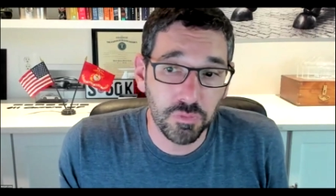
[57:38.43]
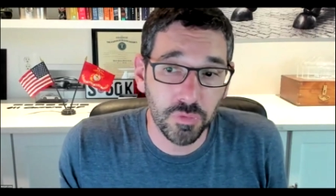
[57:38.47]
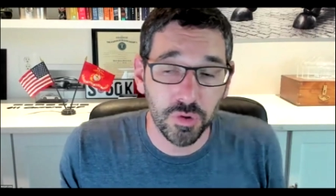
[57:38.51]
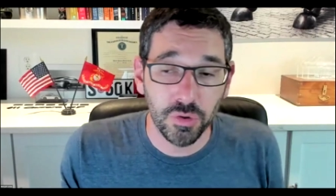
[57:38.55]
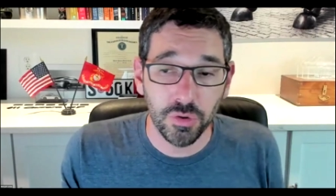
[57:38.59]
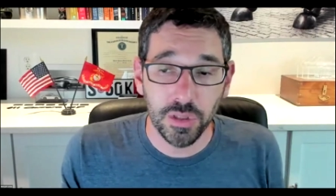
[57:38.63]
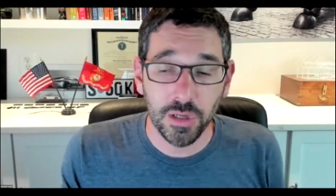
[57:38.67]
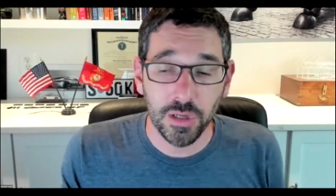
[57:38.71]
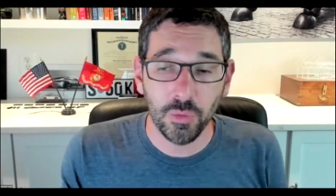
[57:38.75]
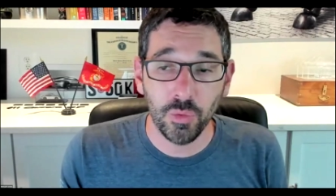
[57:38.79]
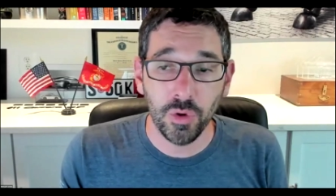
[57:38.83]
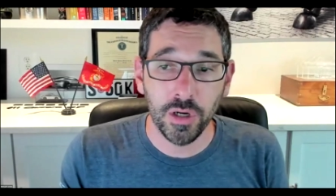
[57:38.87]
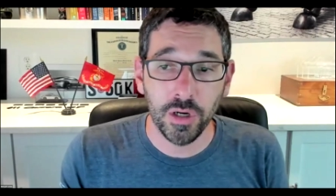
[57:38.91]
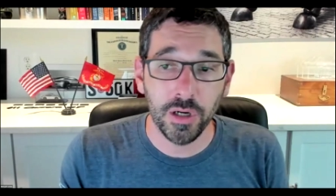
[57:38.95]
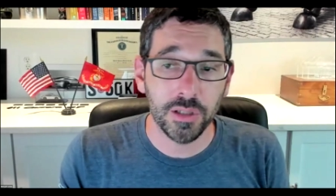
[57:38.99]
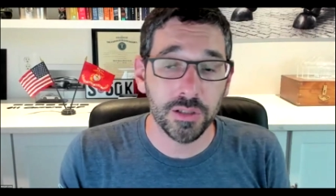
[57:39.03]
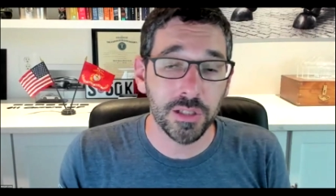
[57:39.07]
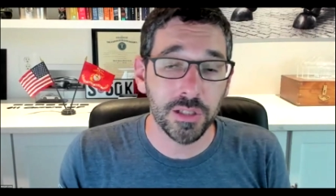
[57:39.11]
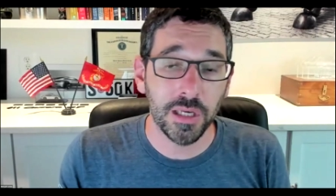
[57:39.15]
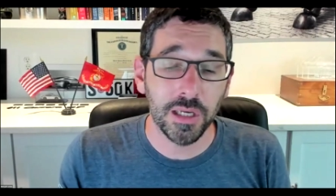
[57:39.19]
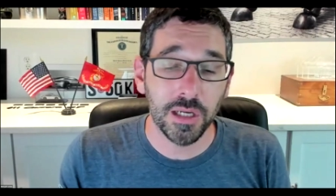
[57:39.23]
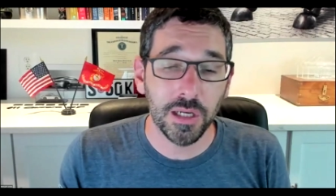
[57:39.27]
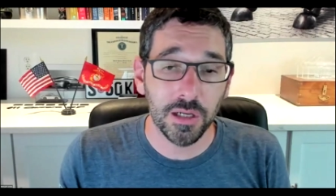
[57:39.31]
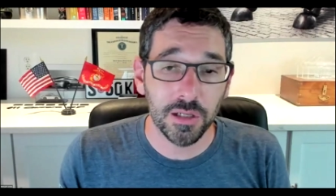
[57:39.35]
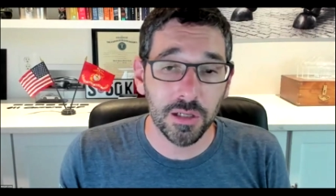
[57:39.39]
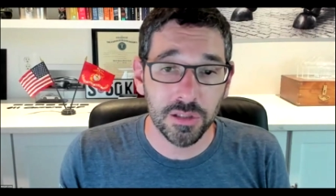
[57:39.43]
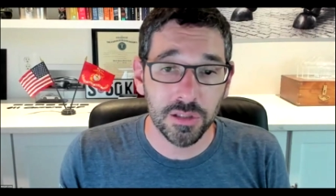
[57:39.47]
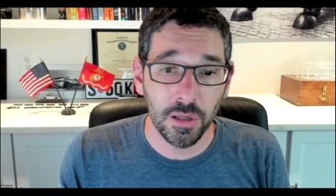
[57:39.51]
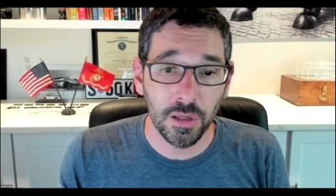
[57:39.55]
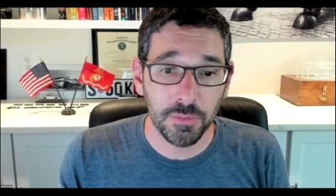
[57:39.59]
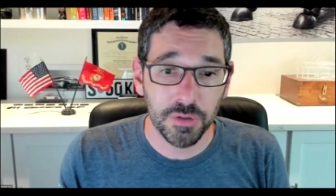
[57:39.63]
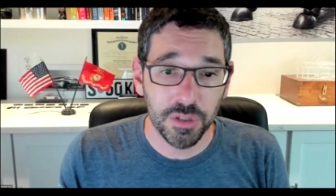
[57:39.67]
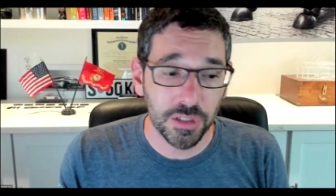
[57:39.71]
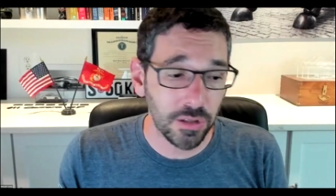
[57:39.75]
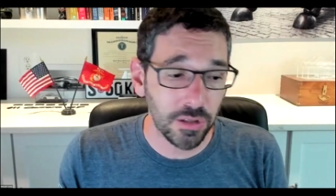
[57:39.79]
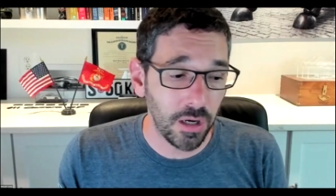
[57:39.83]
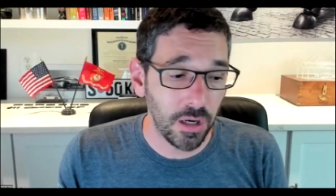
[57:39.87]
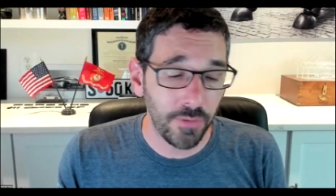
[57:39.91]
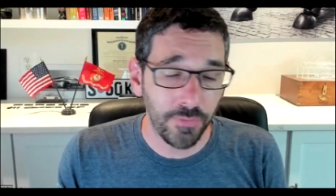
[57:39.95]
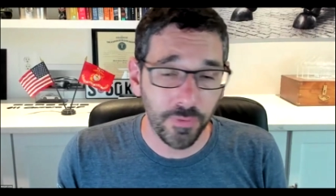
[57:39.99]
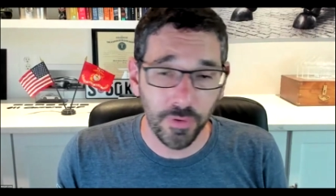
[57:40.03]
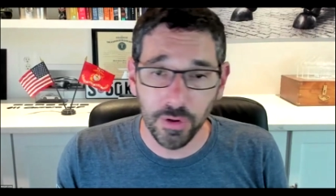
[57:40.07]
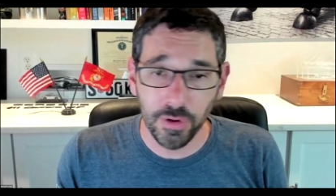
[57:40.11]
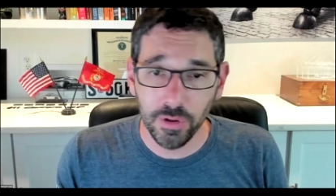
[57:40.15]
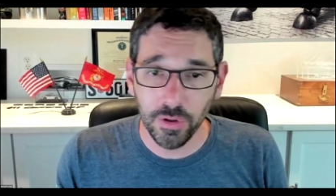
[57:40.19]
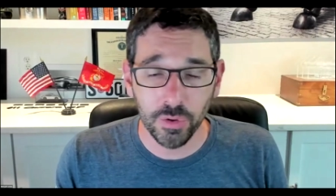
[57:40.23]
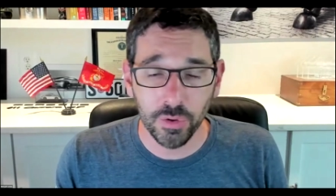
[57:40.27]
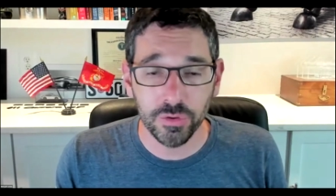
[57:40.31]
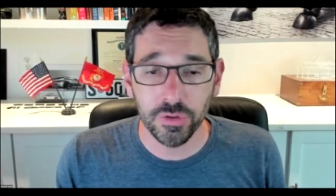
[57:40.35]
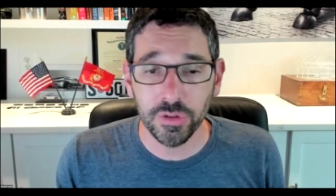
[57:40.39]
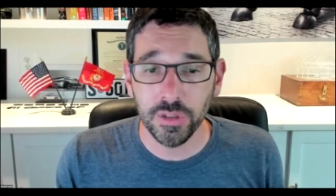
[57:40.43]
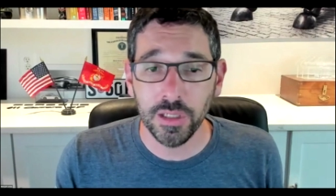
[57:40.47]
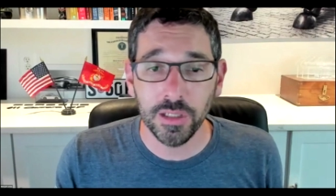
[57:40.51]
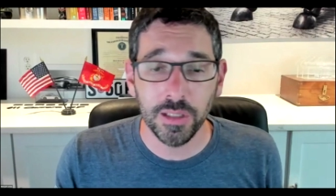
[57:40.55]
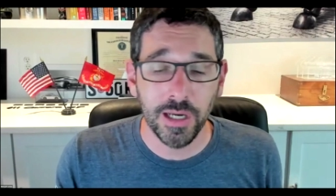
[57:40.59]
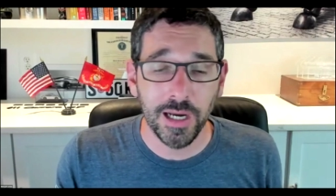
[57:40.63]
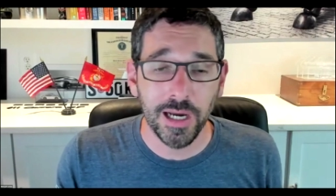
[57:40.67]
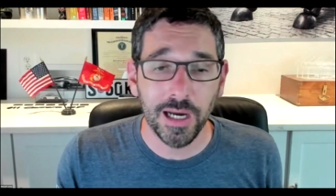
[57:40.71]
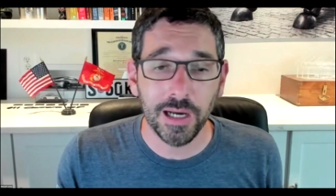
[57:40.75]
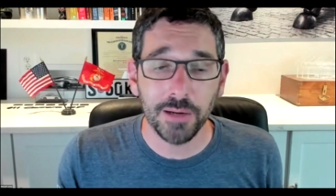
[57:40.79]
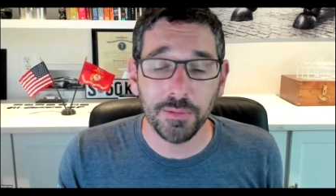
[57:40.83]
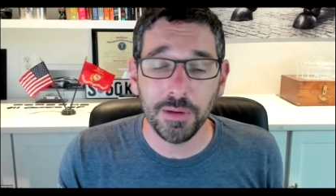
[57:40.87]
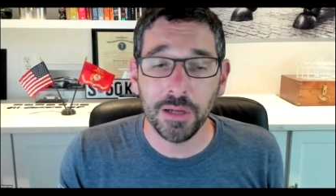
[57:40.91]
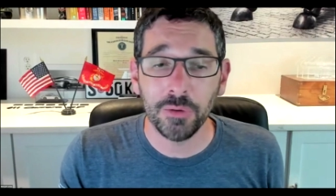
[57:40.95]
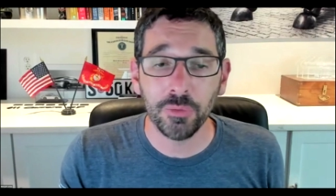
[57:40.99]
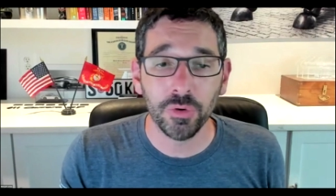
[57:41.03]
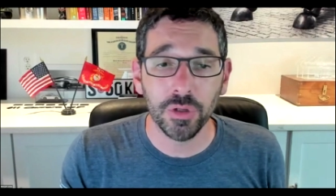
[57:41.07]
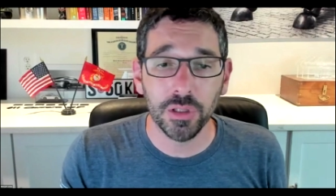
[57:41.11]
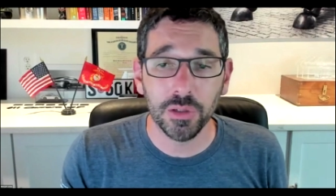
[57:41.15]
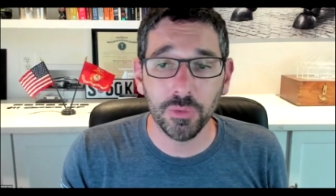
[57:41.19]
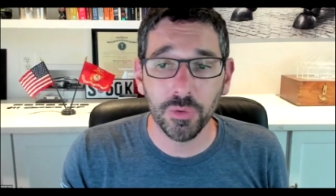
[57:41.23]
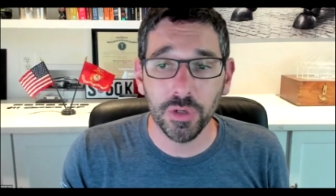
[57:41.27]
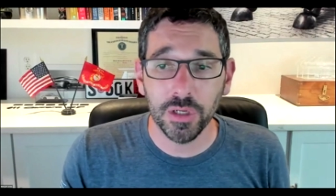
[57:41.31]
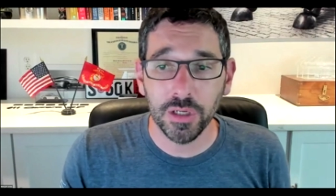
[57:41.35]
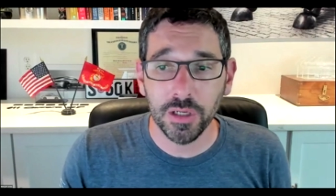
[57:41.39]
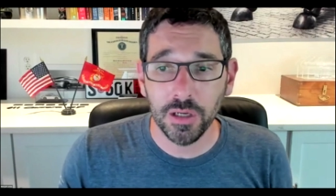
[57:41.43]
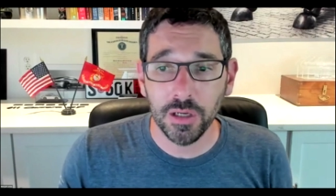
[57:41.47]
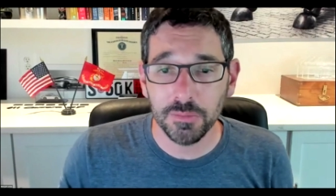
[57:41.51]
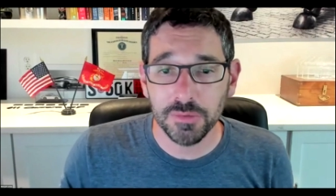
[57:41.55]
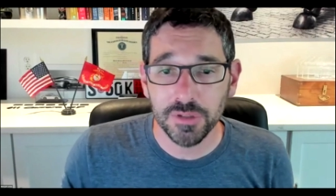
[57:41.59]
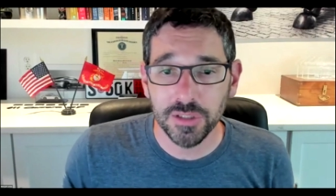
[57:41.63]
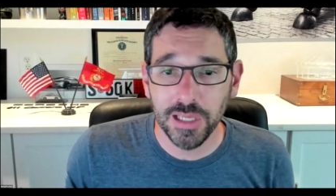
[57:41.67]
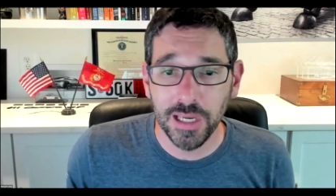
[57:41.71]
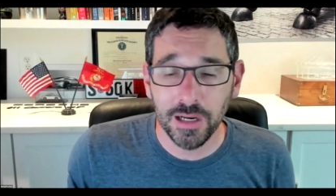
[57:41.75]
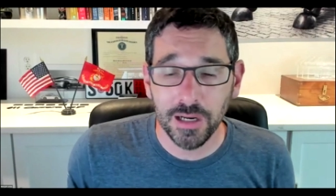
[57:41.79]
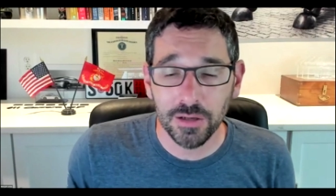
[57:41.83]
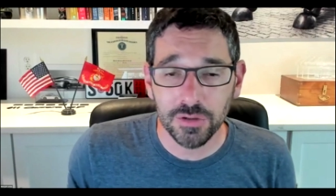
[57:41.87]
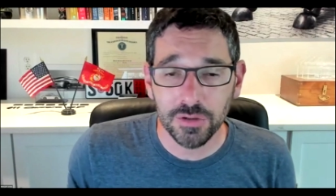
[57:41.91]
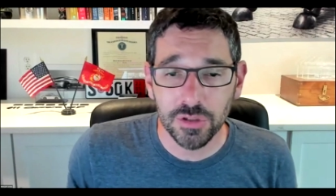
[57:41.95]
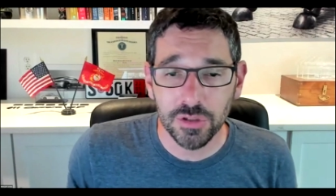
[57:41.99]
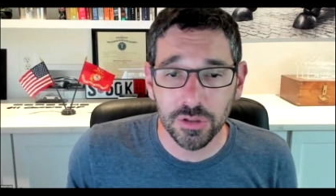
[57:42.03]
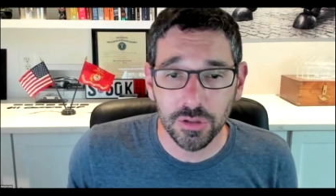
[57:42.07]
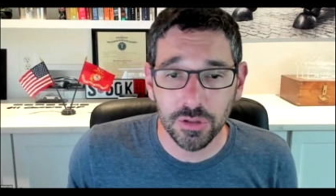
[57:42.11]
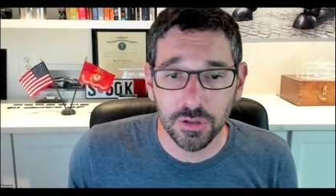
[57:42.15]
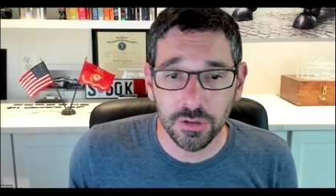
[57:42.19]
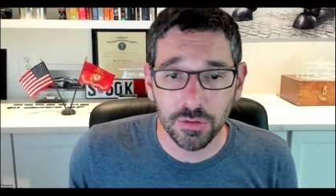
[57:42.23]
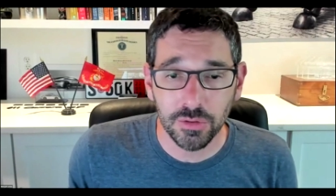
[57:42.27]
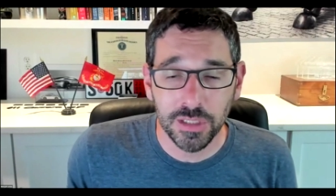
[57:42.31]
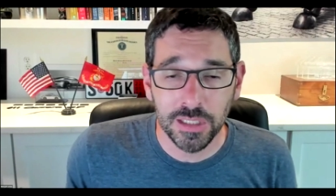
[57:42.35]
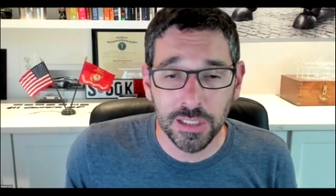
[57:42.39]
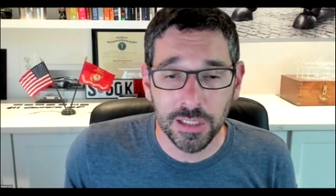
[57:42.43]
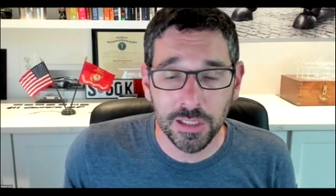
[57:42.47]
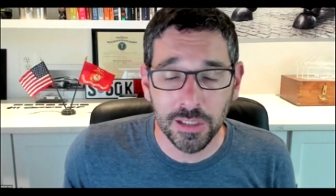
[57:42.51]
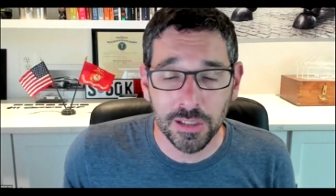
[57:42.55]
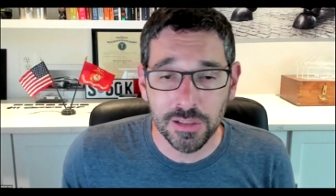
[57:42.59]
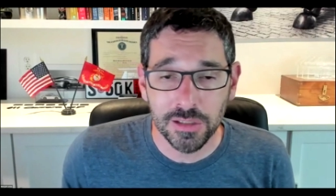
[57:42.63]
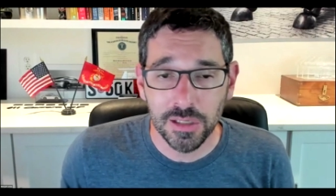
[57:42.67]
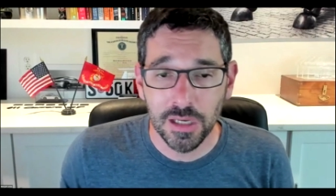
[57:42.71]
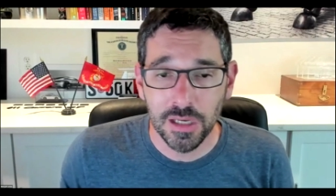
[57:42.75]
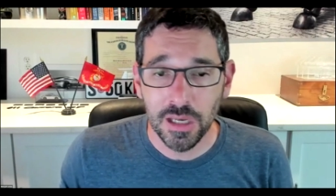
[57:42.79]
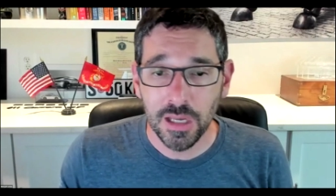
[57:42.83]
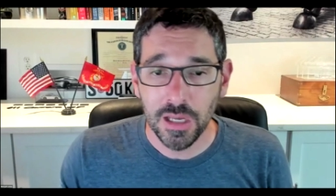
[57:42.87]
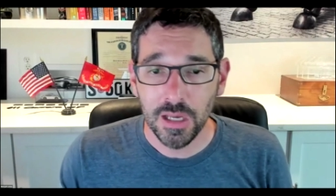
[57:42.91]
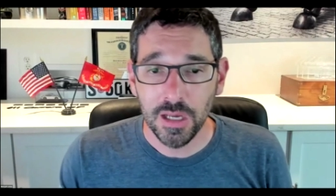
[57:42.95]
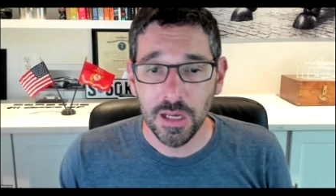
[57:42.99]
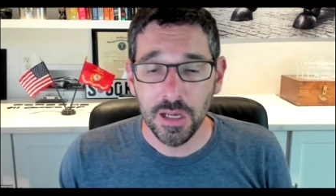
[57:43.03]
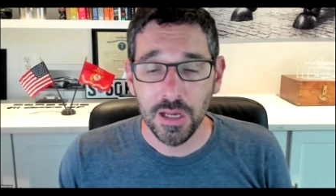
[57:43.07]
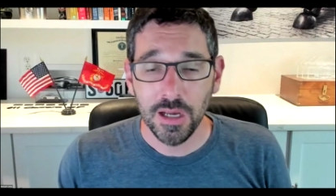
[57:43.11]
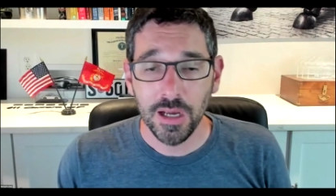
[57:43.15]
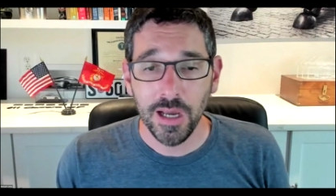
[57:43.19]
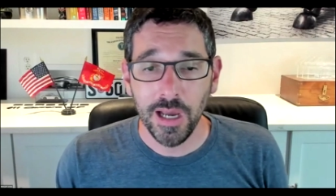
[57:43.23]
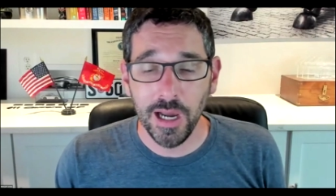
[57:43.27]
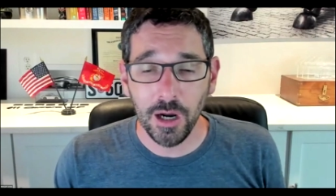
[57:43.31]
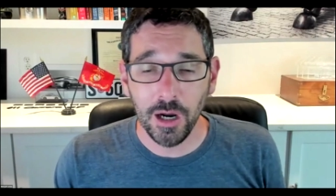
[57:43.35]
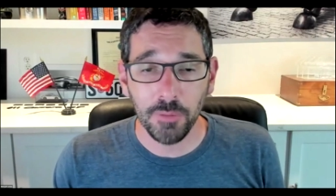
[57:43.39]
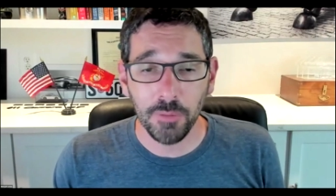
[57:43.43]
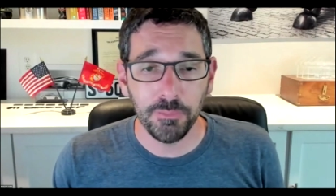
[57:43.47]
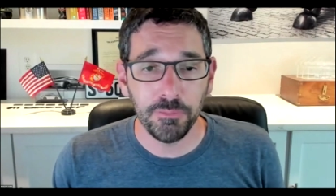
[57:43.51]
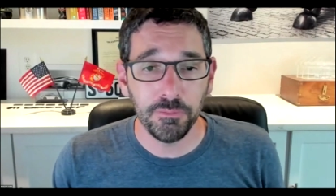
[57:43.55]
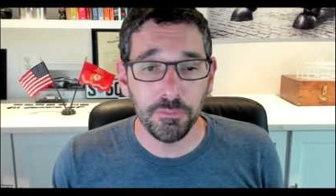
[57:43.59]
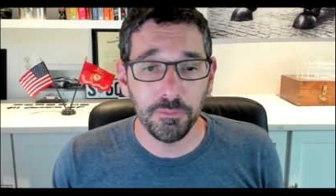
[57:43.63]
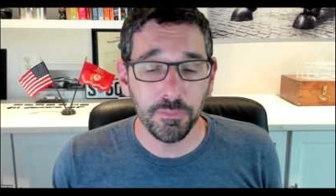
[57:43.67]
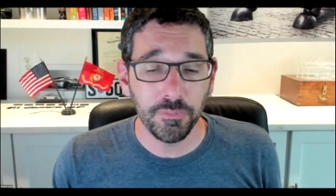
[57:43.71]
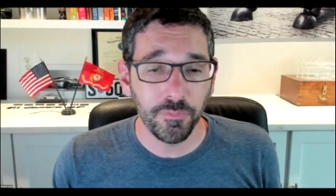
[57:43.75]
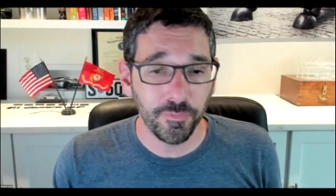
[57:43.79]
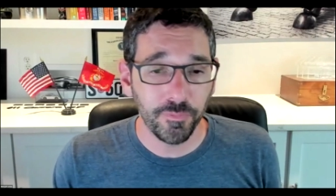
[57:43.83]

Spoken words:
Do they want to take an assumption offer or do they not? And really what it comes down to is how